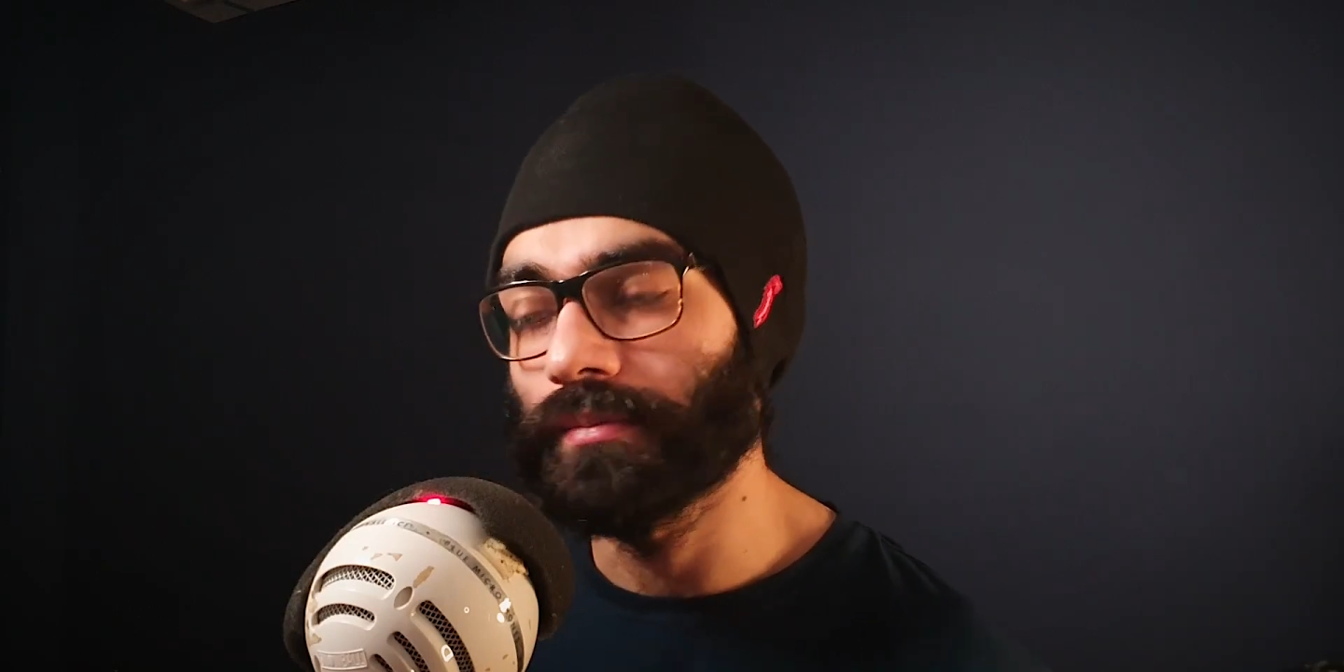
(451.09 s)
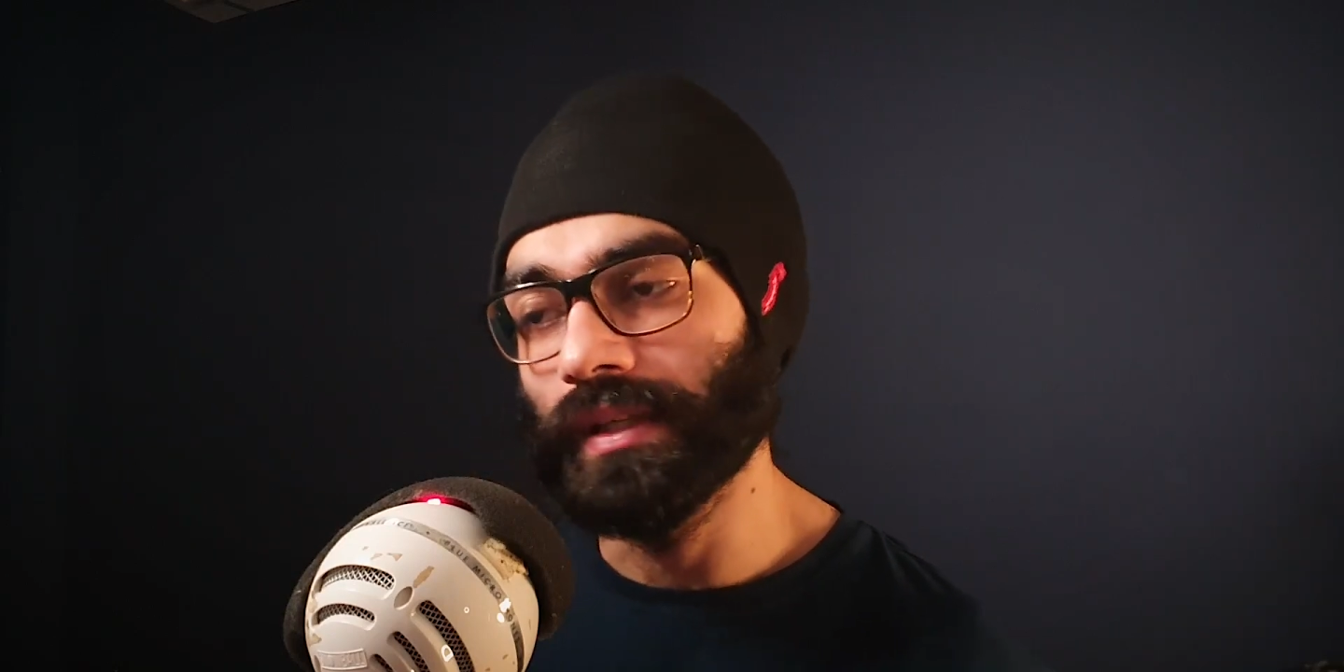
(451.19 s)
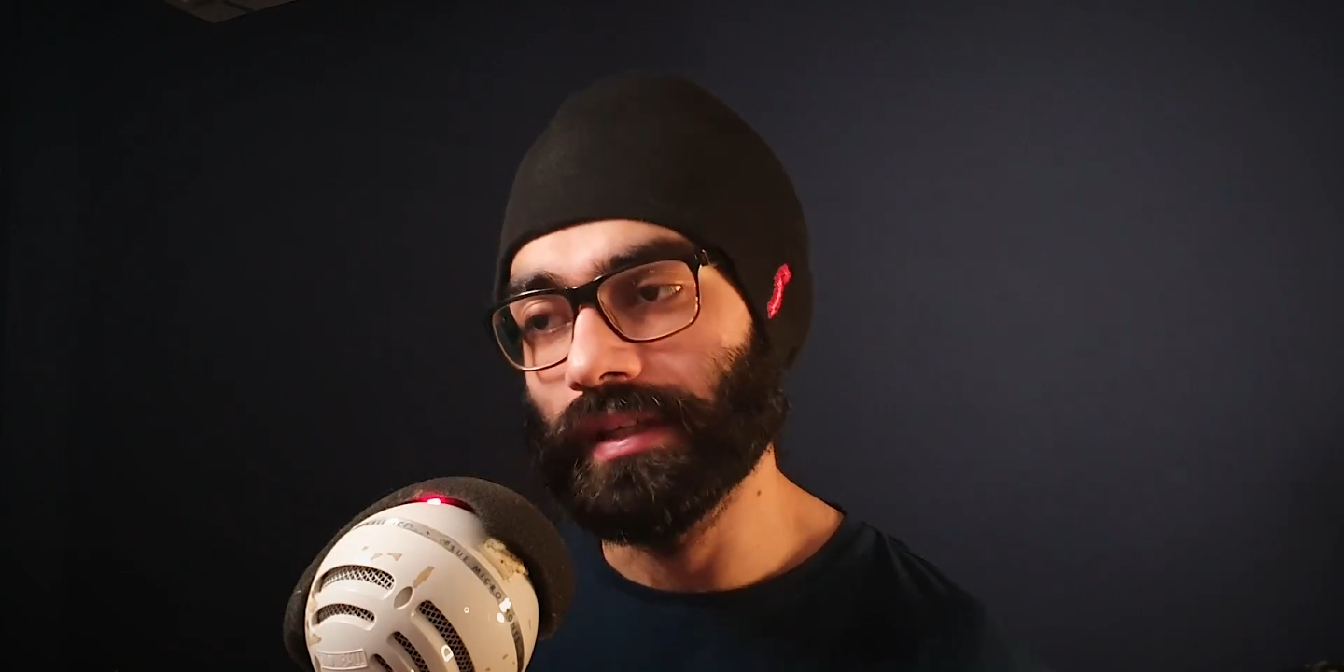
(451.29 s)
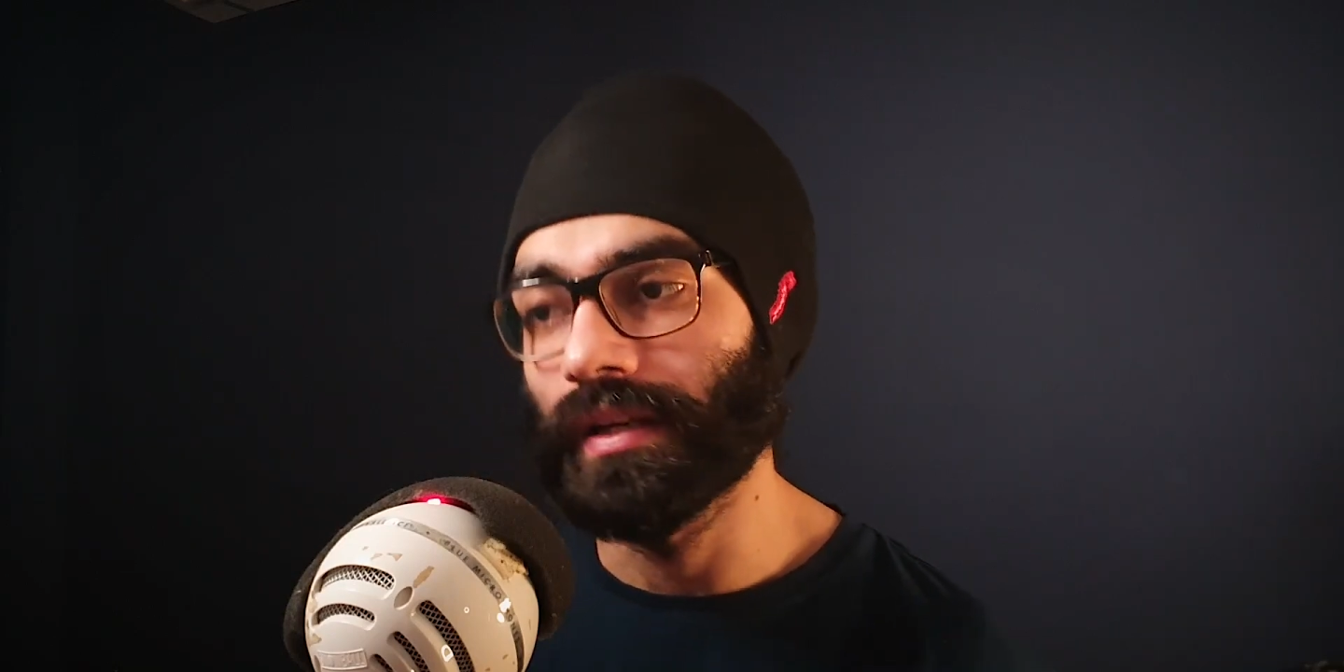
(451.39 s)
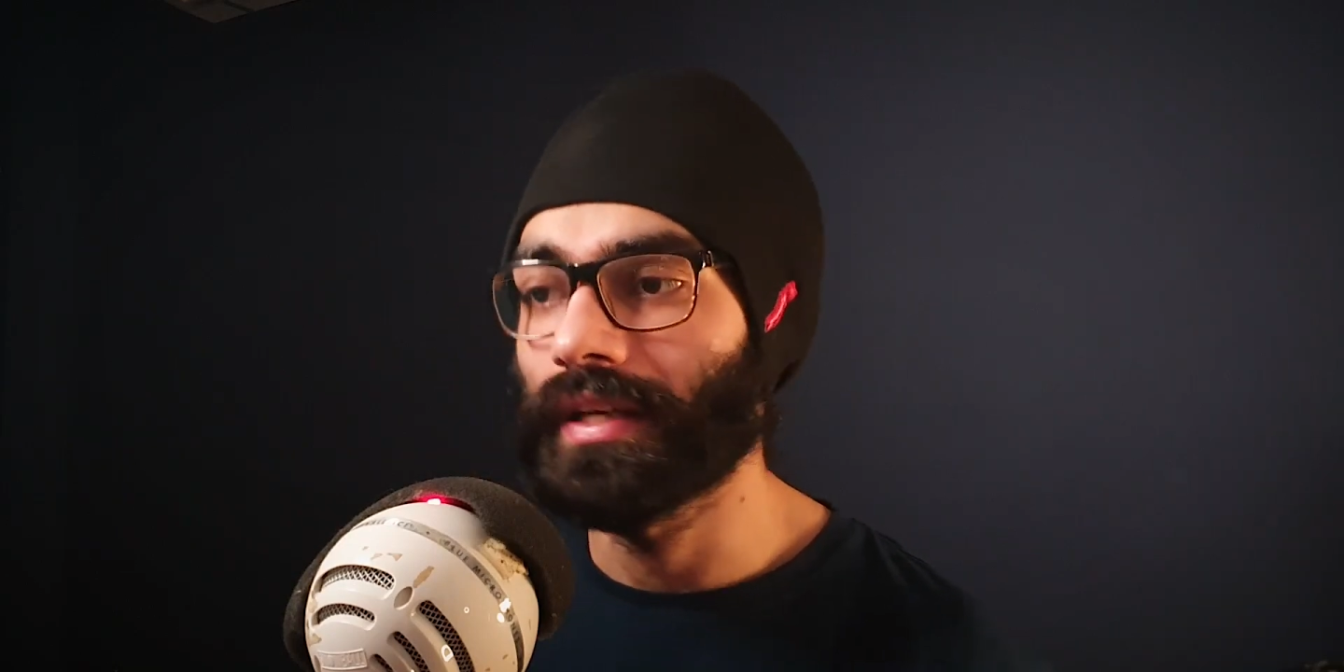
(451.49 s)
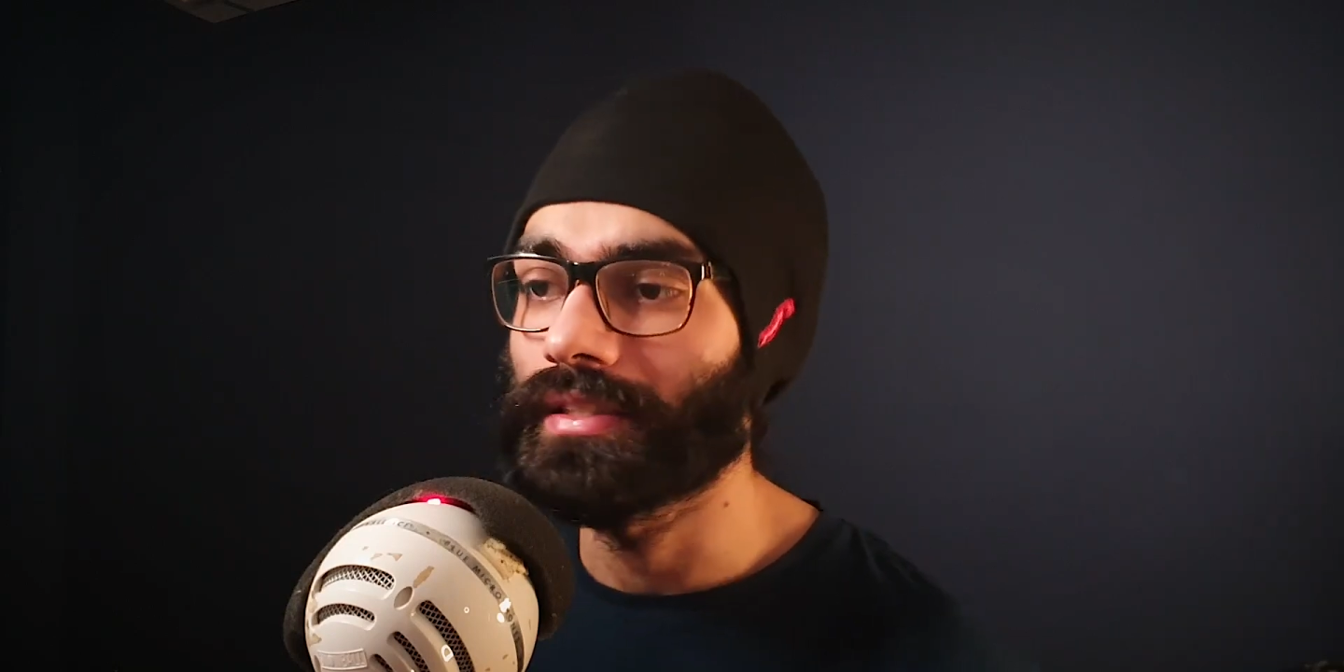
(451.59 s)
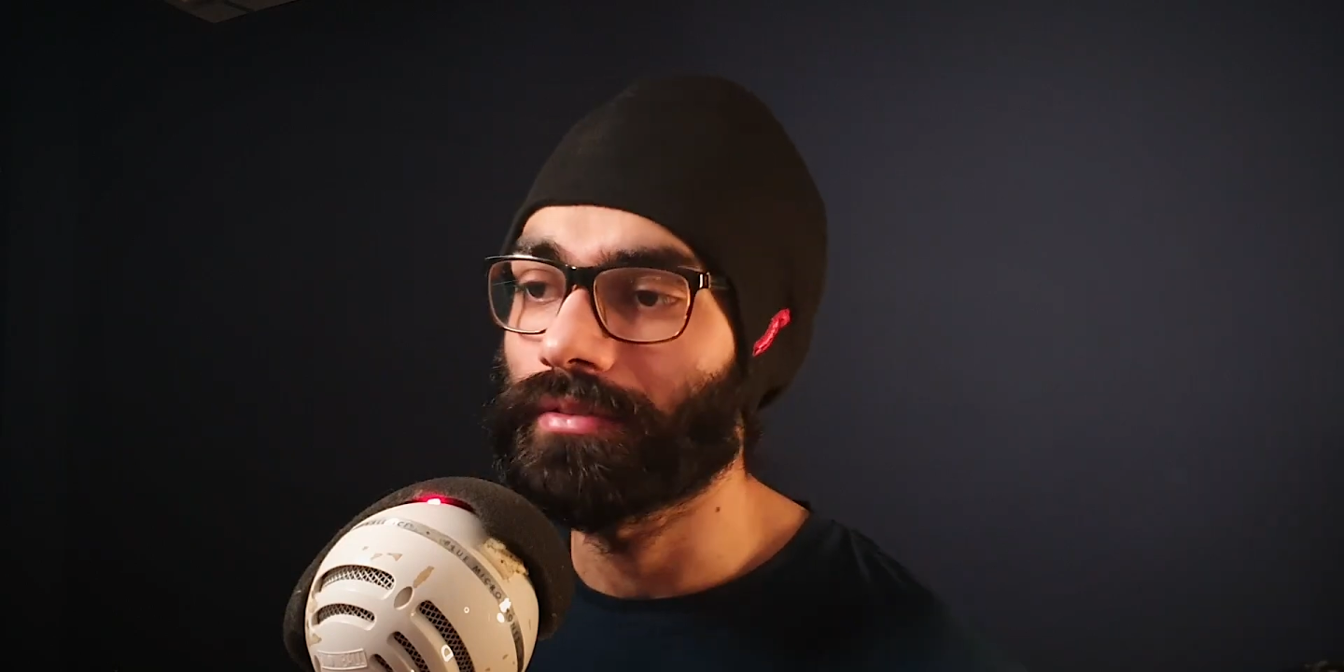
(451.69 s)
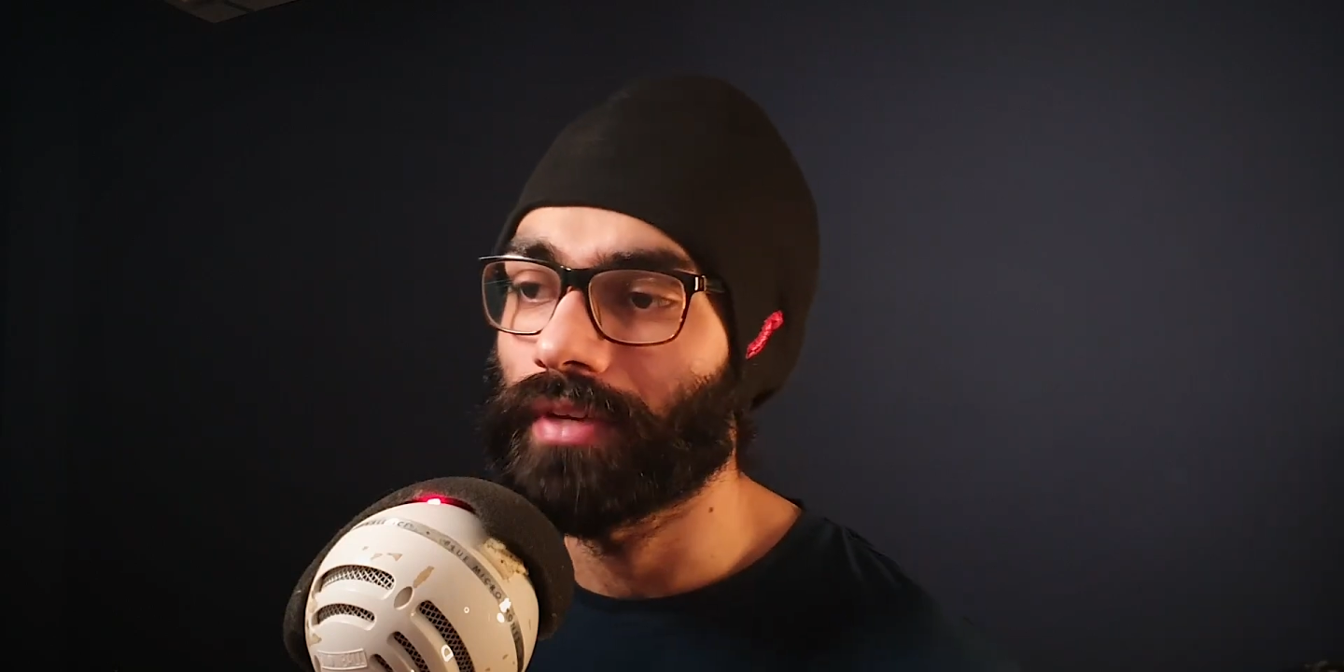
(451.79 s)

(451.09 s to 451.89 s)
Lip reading: materializing